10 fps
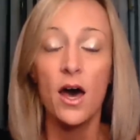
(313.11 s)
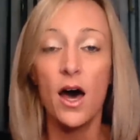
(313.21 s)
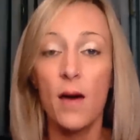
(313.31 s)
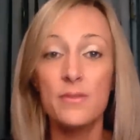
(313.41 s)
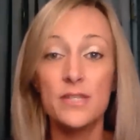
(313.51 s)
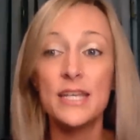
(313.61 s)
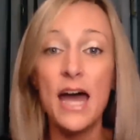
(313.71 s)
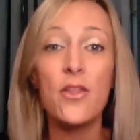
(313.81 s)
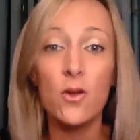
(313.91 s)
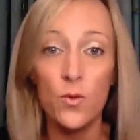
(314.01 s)
Um,
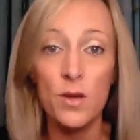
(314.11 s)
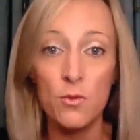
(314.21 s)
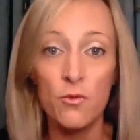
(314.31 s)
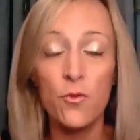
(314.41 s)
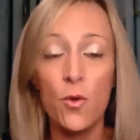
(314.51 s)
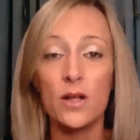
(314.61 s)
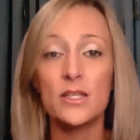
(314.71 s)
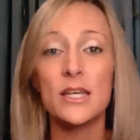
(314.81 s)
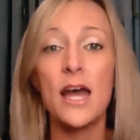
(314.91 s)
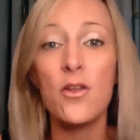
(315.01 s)
together, we move forward.
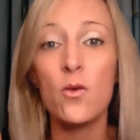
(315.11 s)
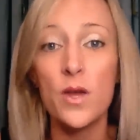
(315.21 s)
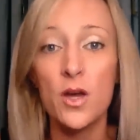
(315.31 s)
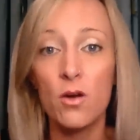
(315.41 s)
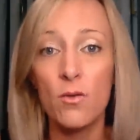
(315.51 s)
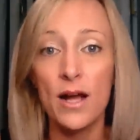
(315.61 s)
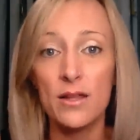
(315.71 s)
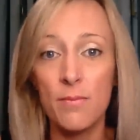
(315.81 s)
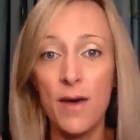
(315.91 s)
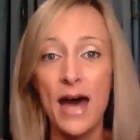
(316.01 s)
Together, we
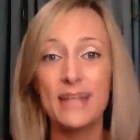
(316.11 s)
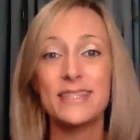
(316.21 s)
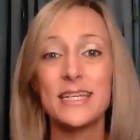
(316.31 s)
correct the past.